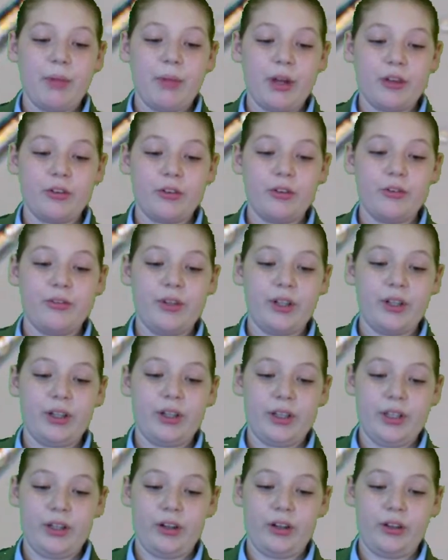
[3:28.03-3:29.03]

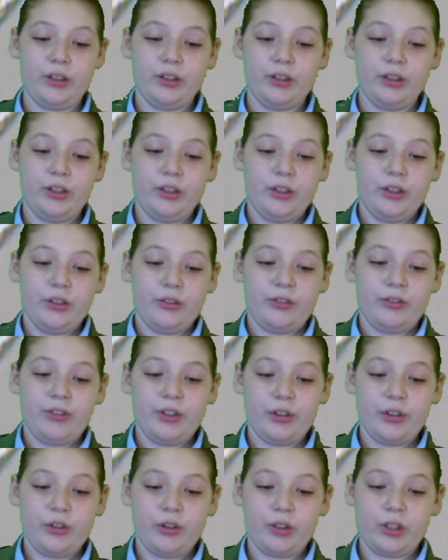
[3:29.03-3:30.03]
Microvilli are
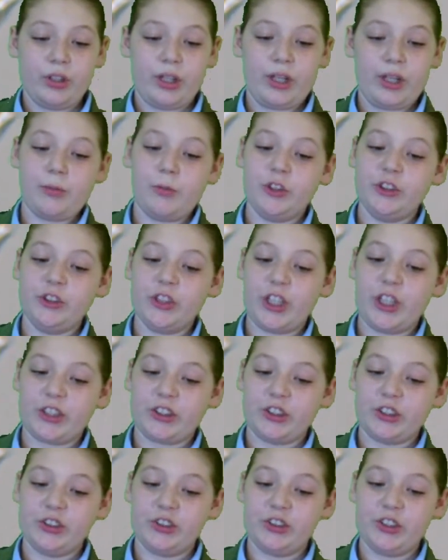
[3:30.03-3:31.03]
finger-like
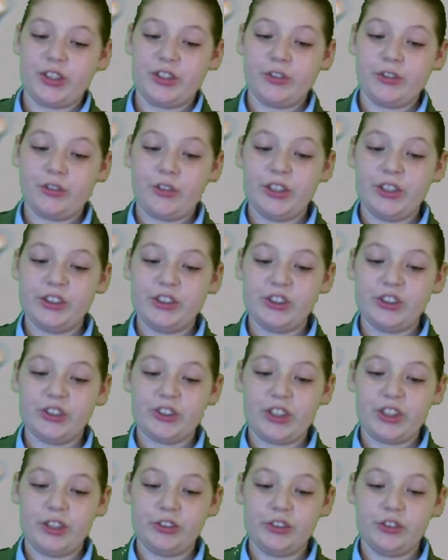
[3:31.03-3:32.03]
projections that increase the
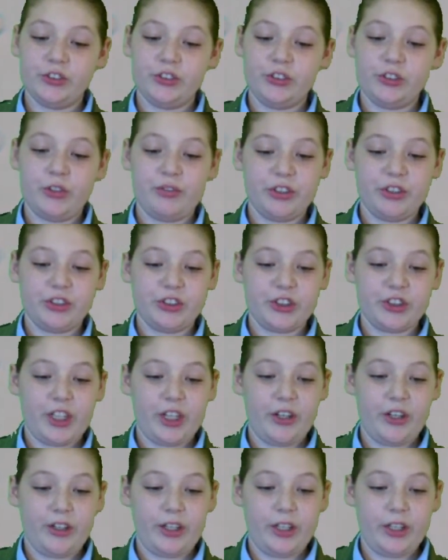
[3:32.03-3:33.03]
cell's surface
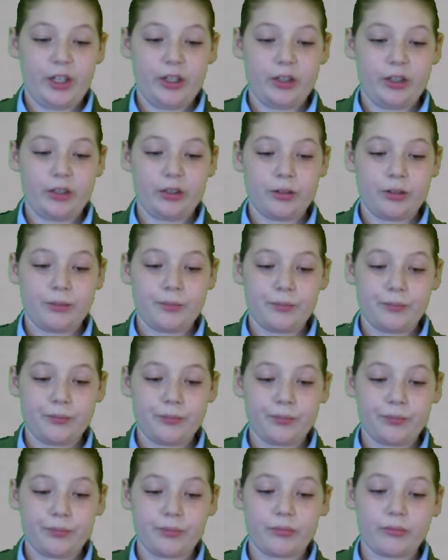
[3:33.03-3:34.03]
area.
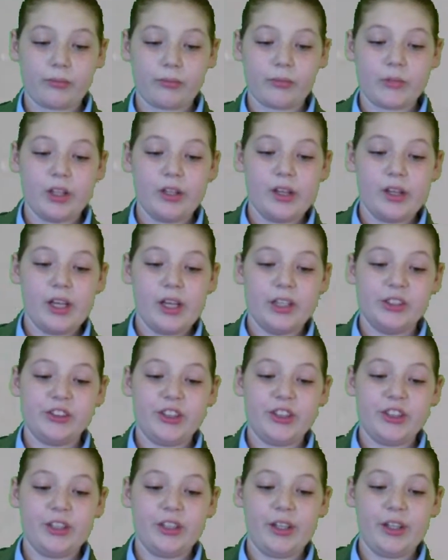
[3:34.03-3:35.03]

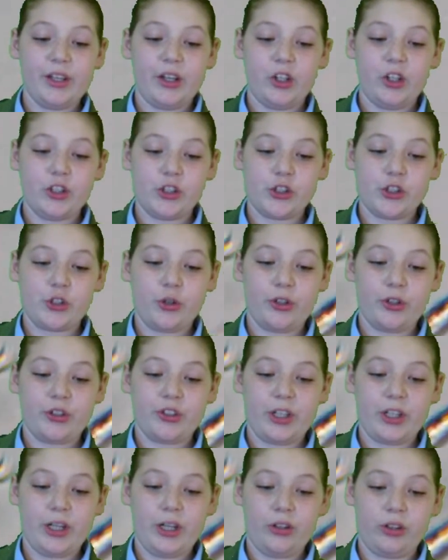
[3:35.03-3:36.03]
Cilia are
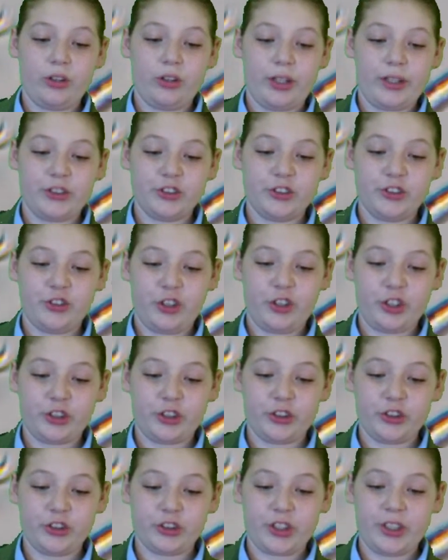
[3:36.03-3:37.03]
short hair-like
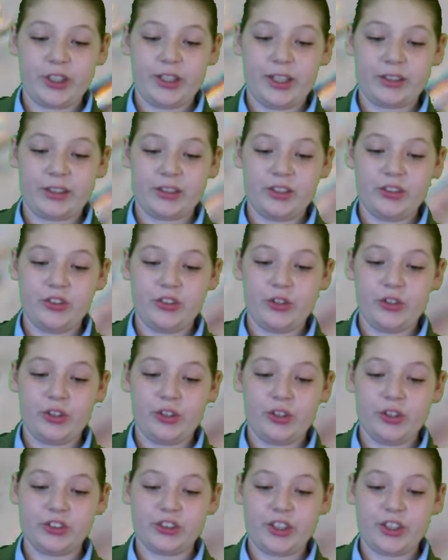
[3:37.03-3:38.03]
structures connected to
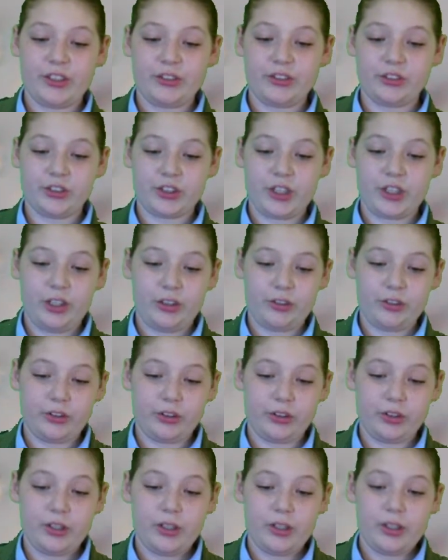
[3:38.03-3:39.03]
the
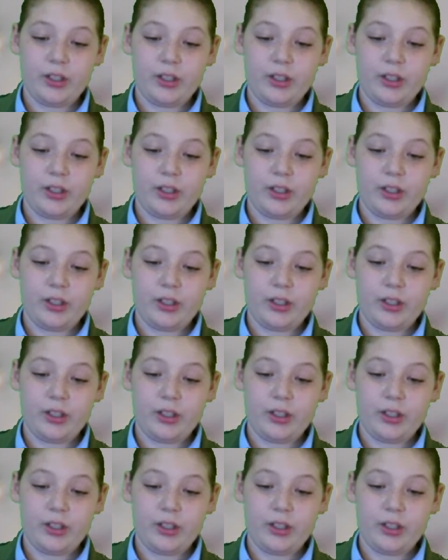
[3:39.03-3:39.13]
cytoskeleton.